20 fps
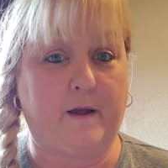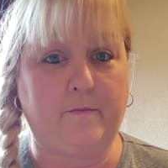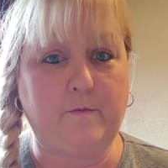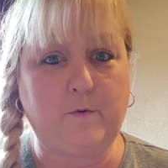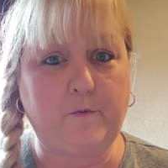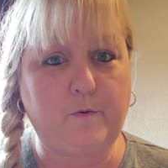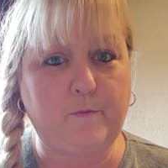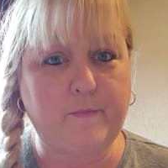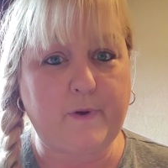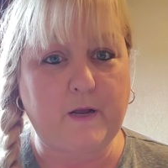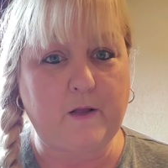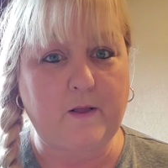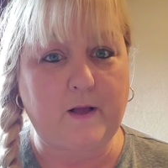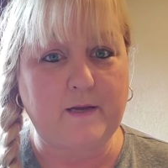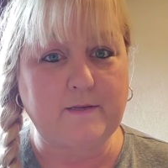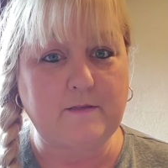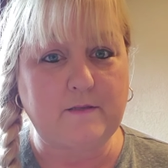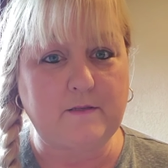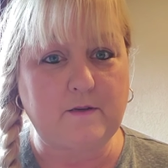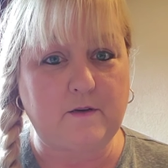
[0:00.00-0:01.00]
I'm going to put my
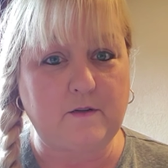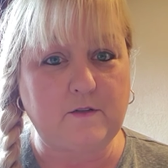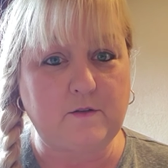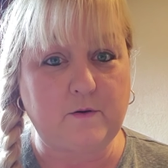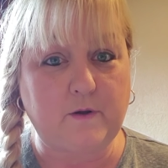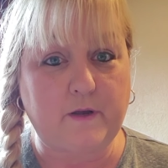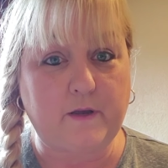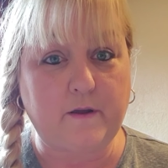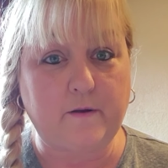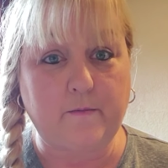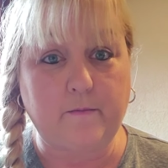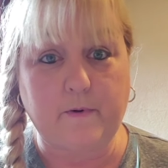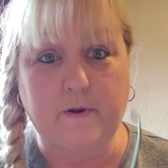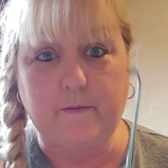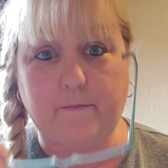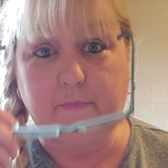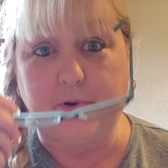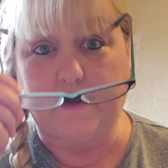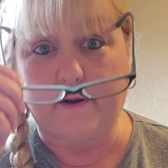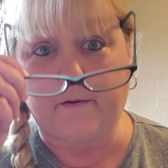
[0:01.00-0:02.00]
glasses on so I can
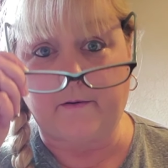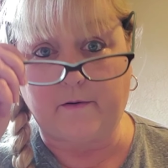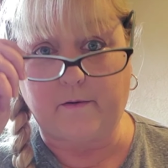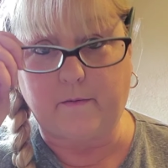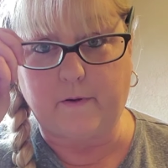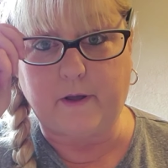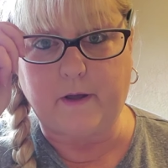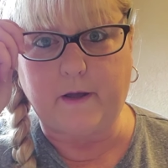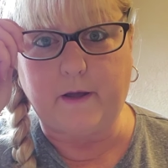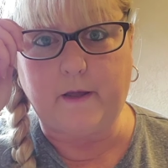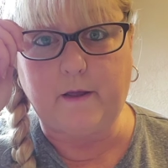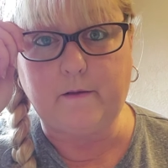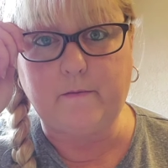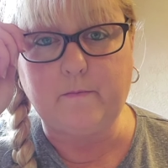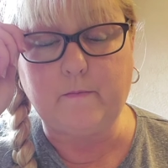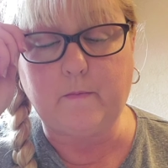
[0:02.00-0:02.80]
read better, okay?